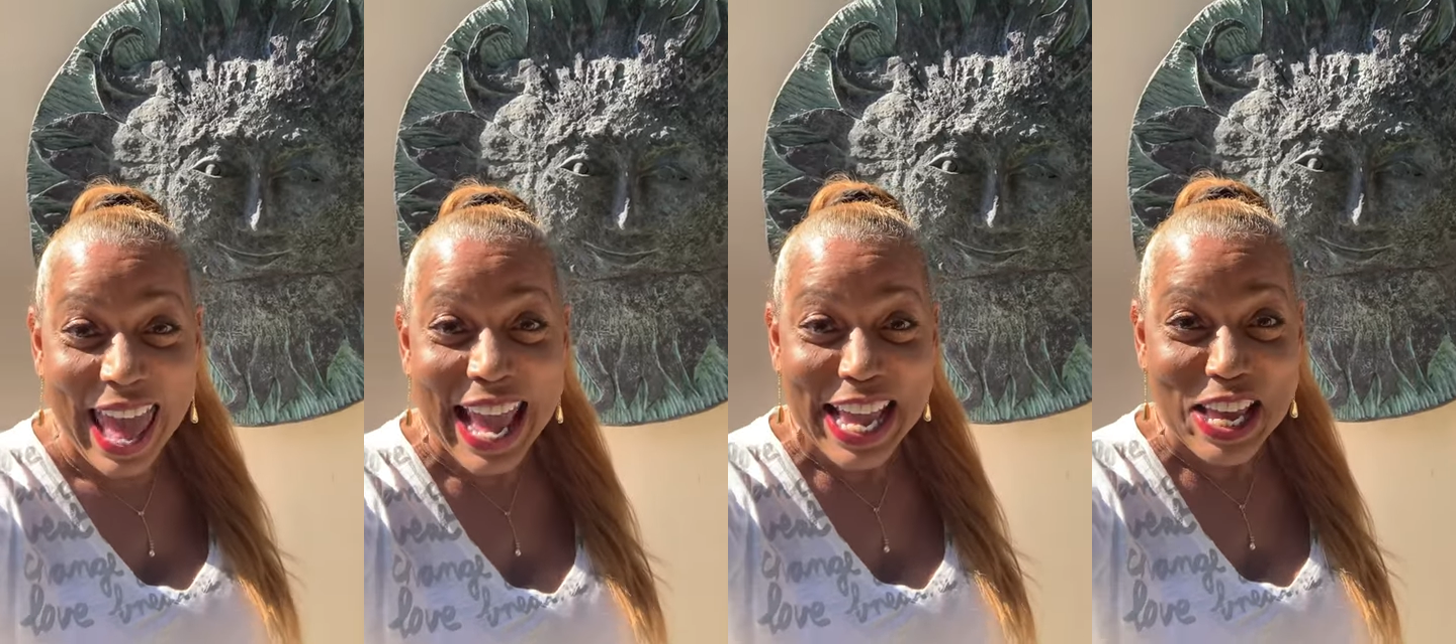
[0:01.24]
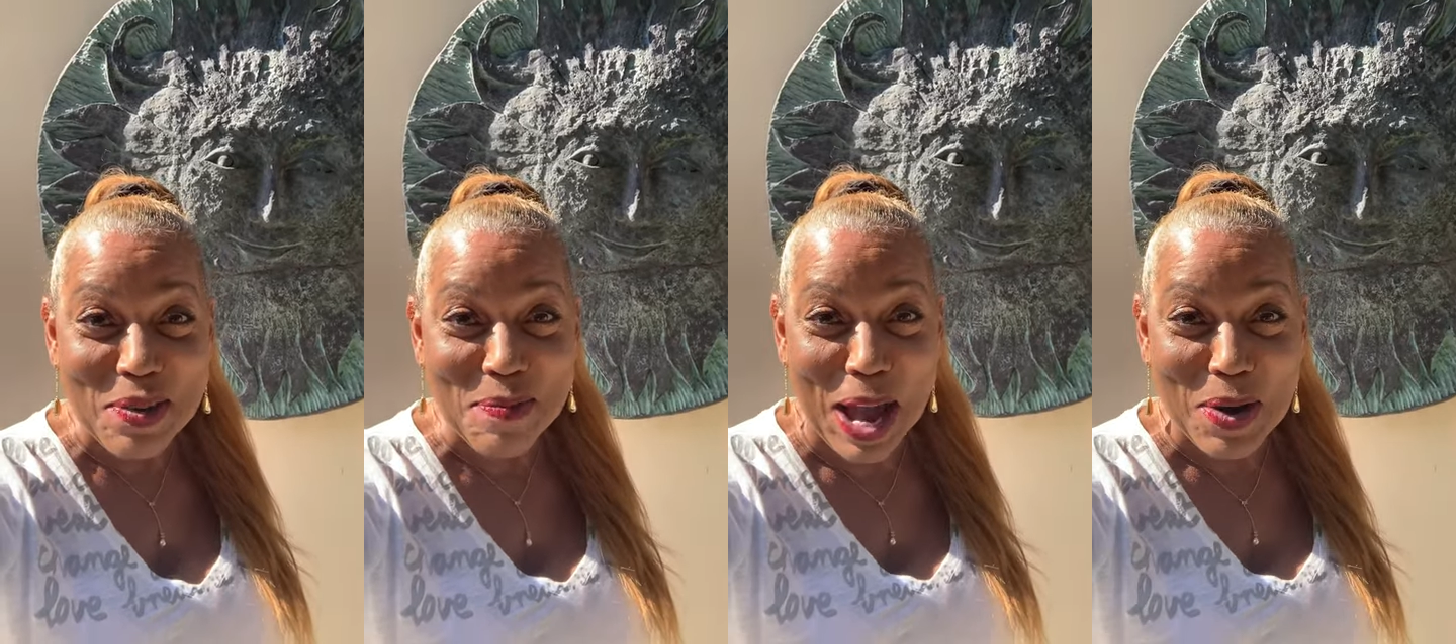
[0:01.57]

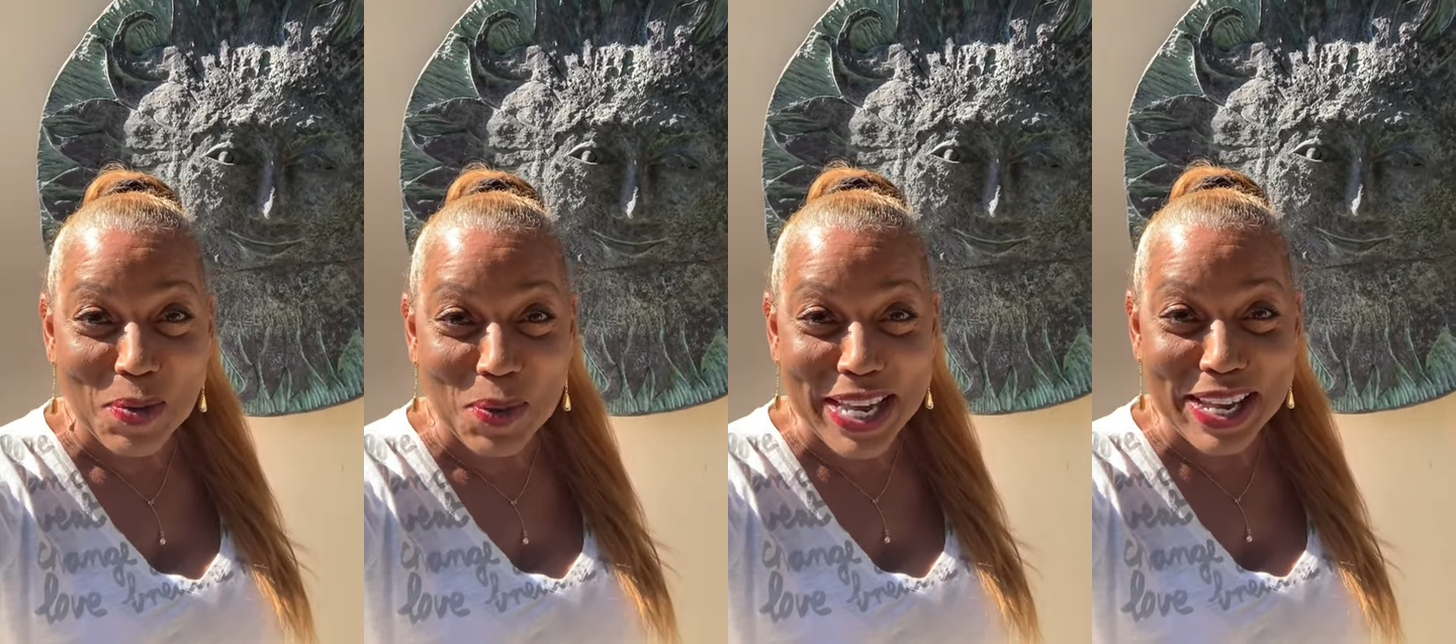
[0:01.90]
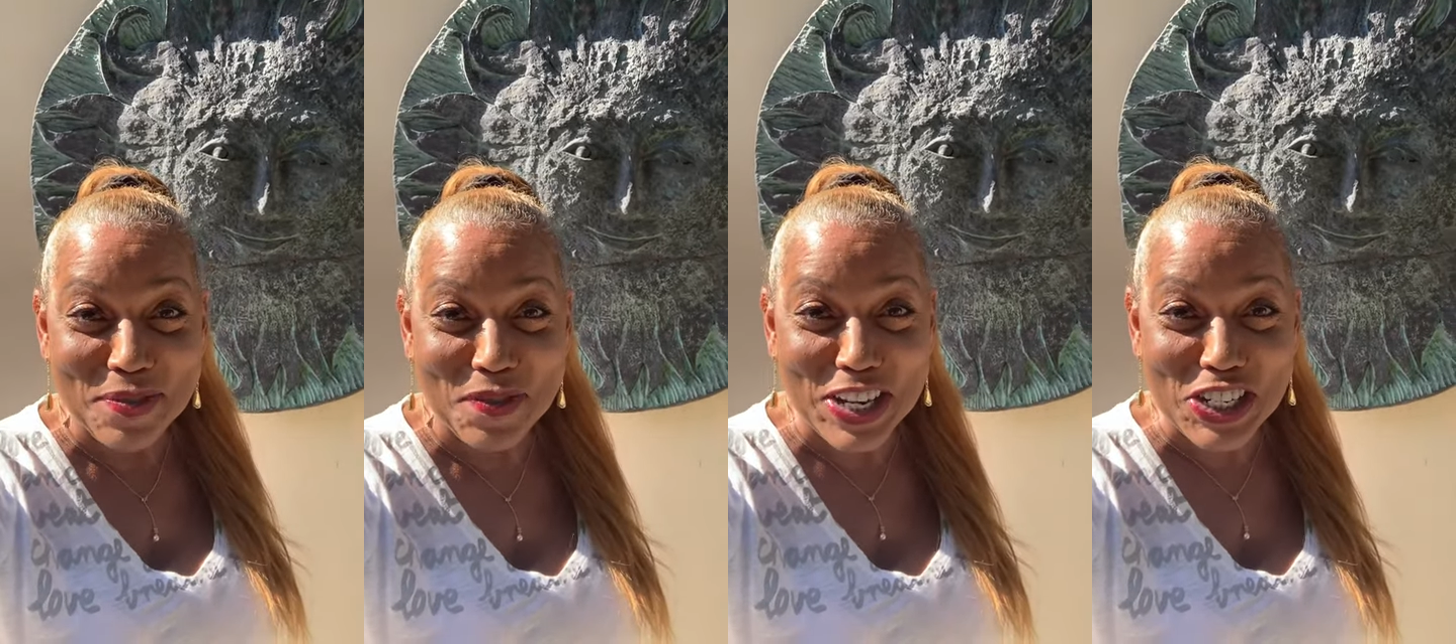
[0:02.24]
Hey, my
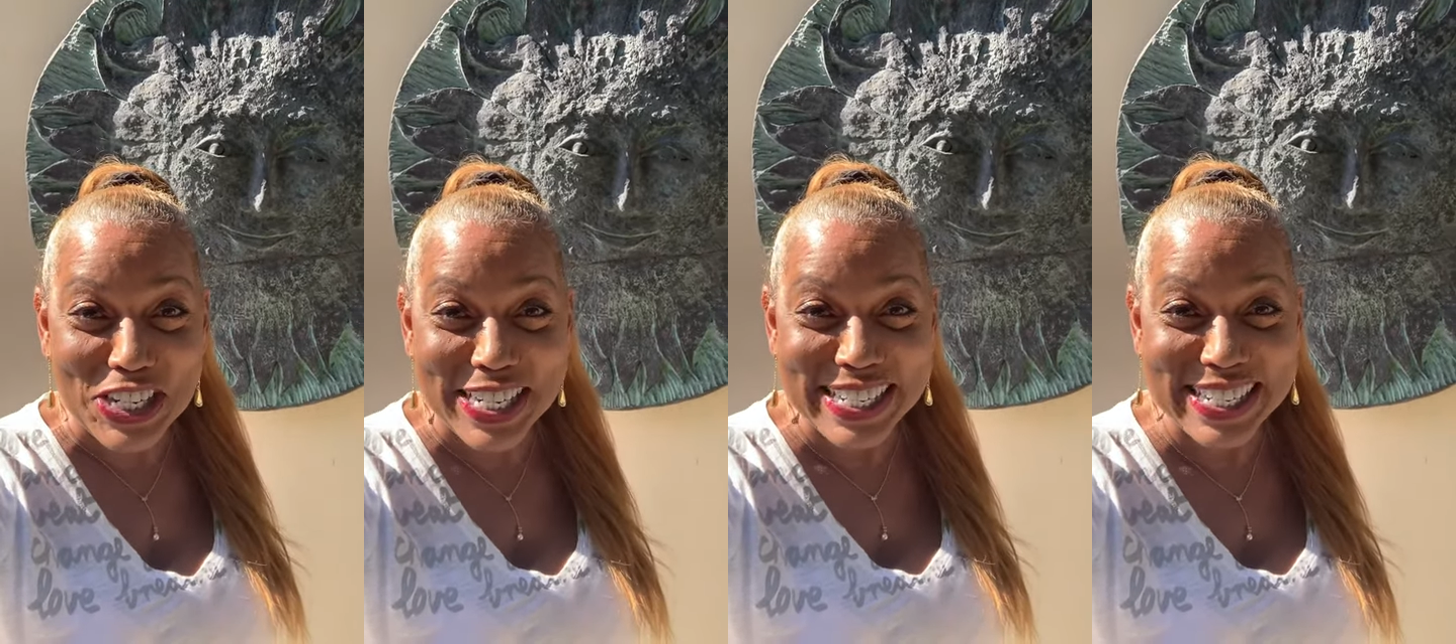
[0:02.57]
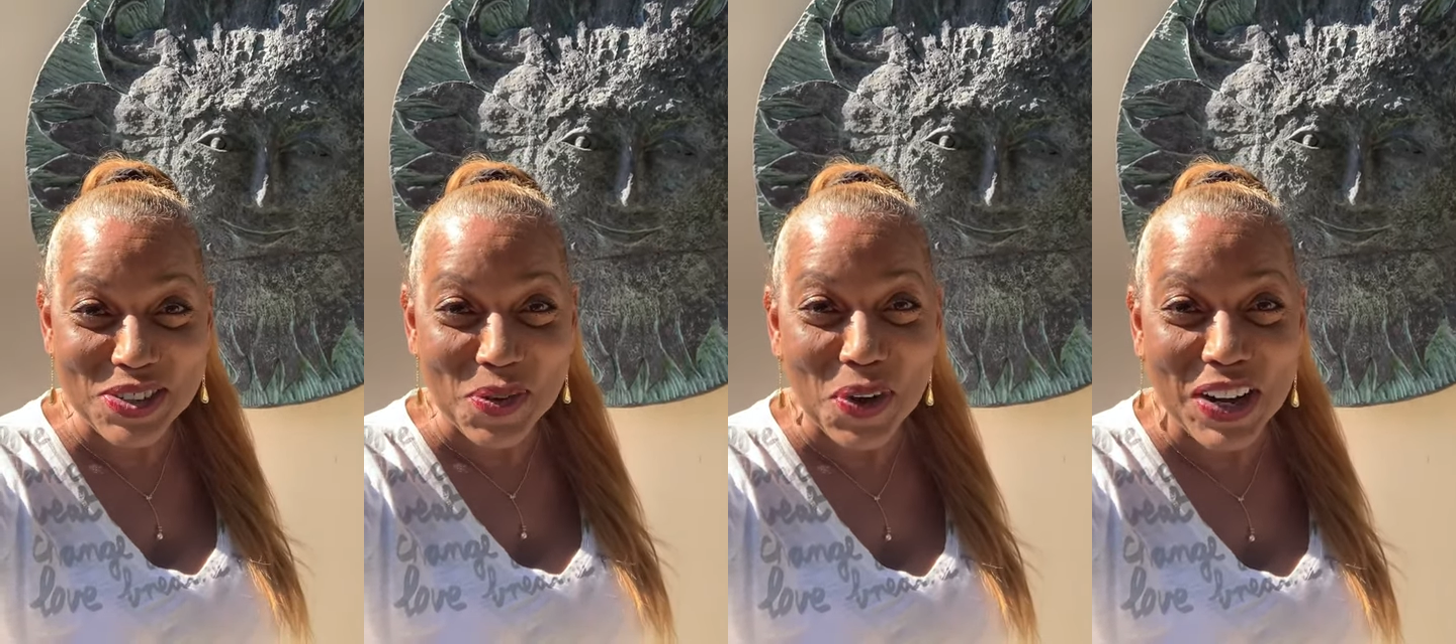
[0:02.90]

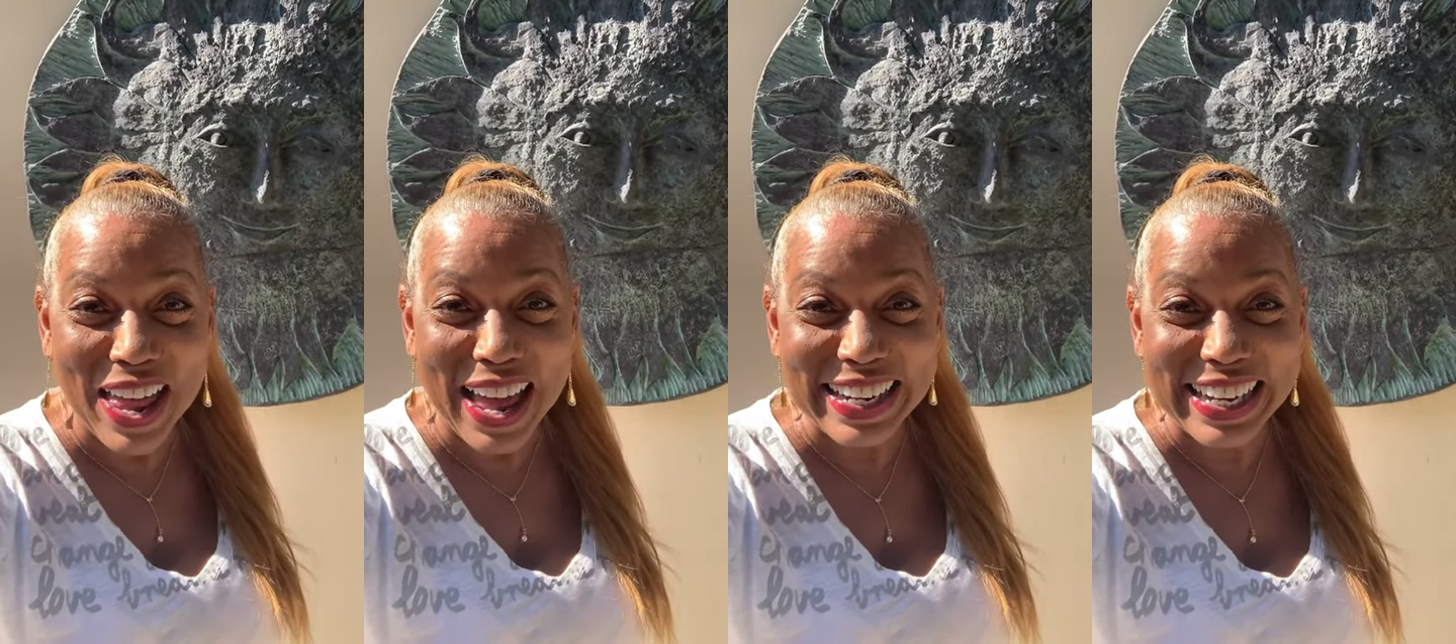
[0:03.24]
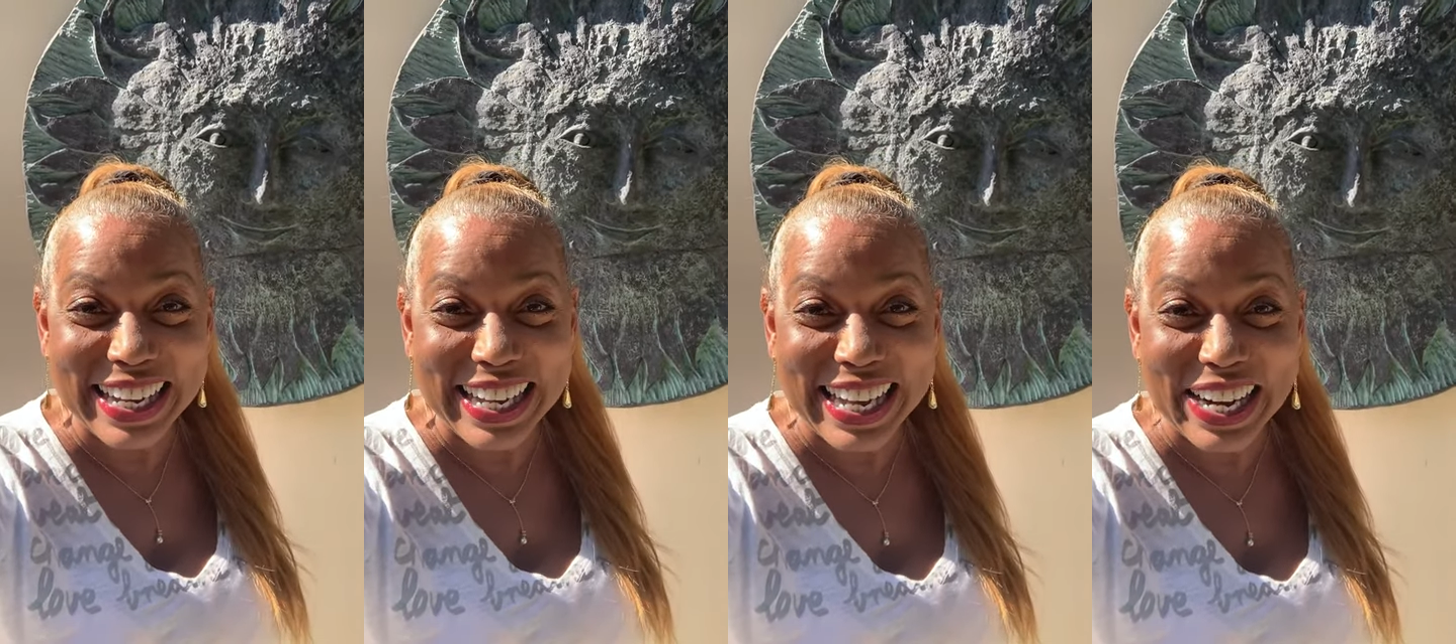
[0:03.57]
reinventionist,
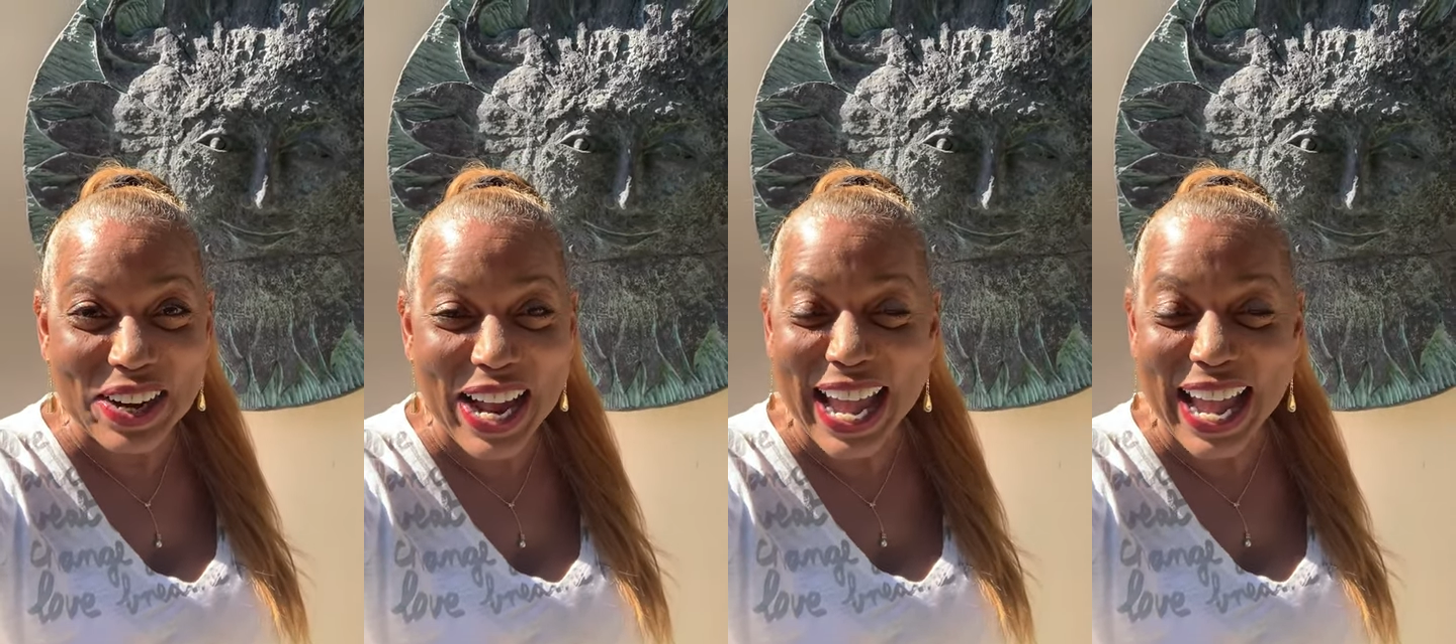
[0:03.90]
Rolonda here,